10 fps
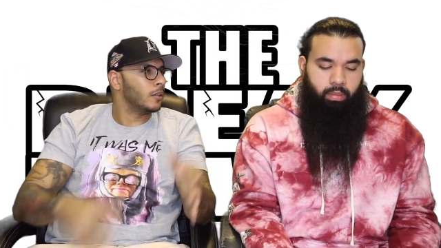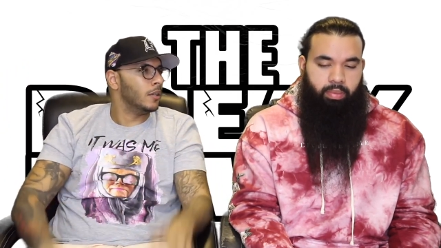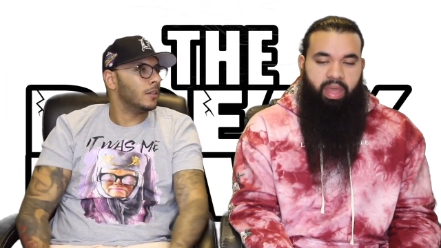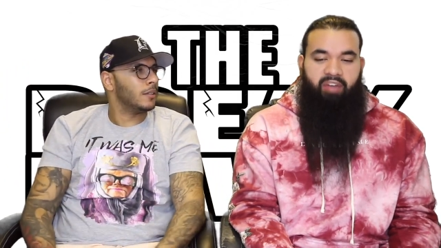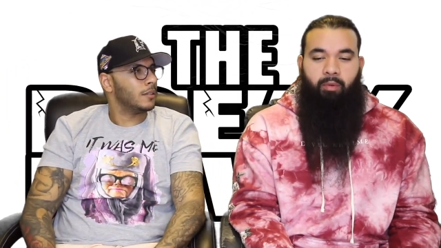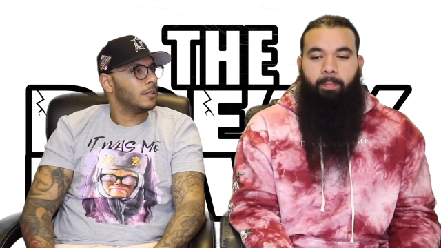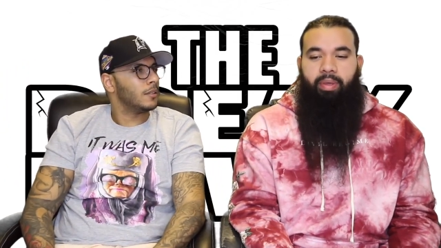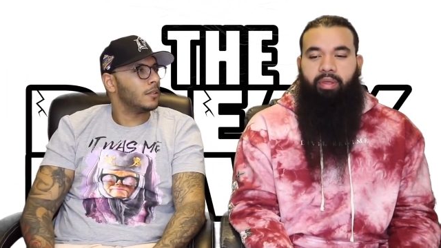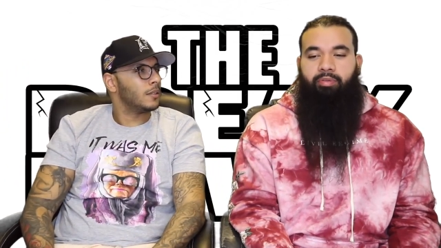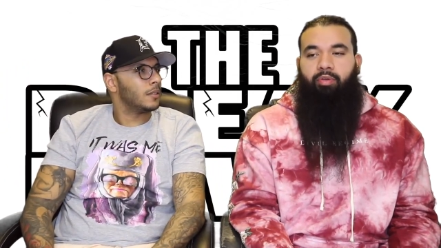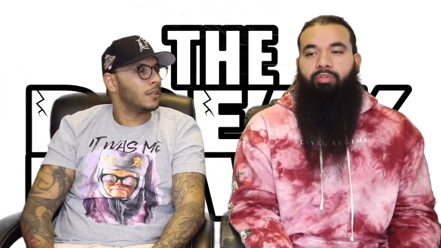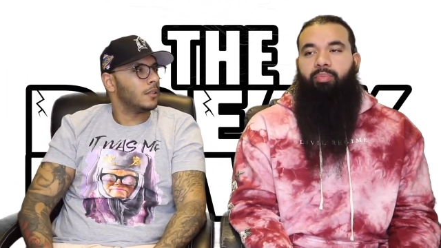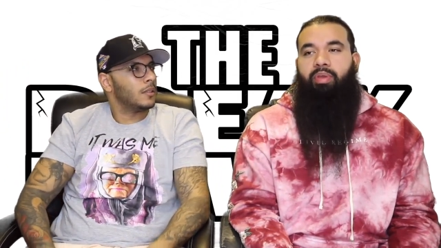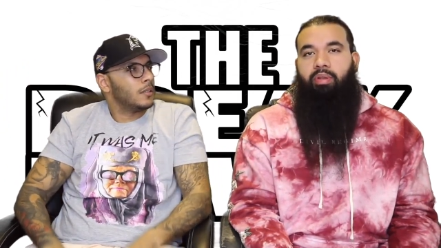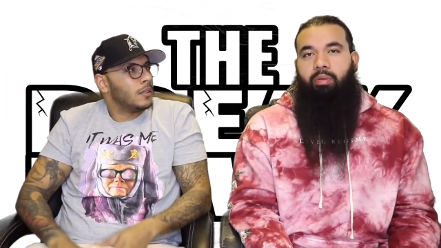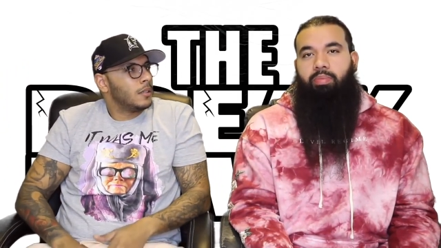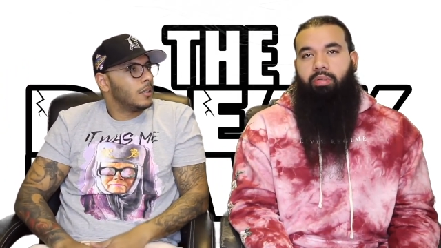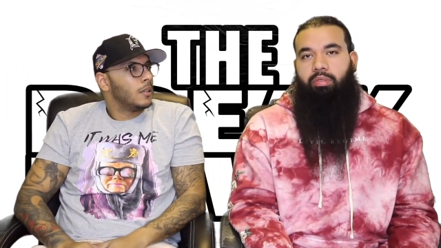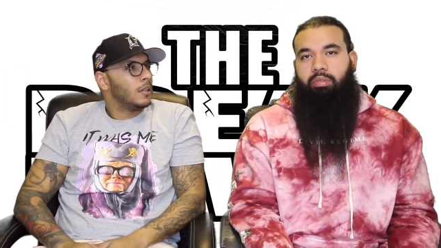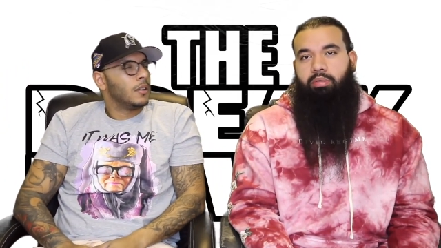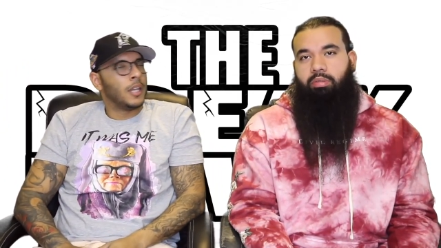Speaker 1: Yeah. They have a big social media push.